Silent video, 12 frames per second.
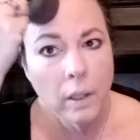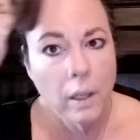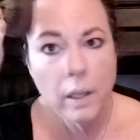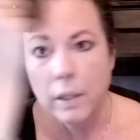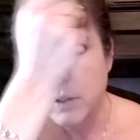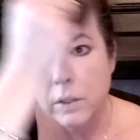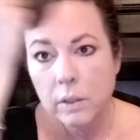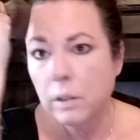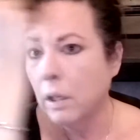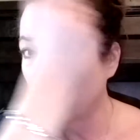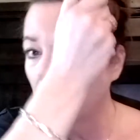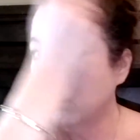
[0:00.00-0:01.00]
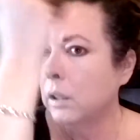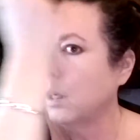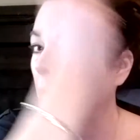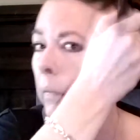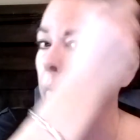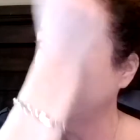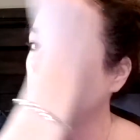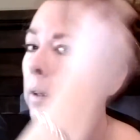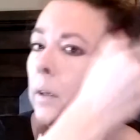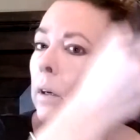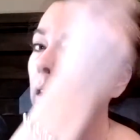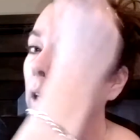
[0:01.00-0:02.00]
and start going.
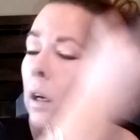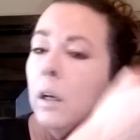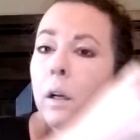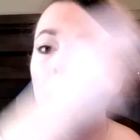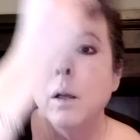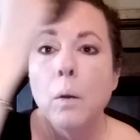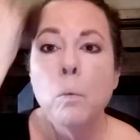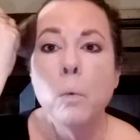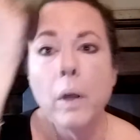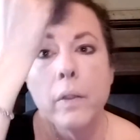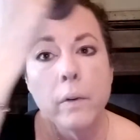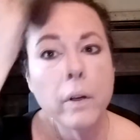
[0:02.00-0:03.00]
Whether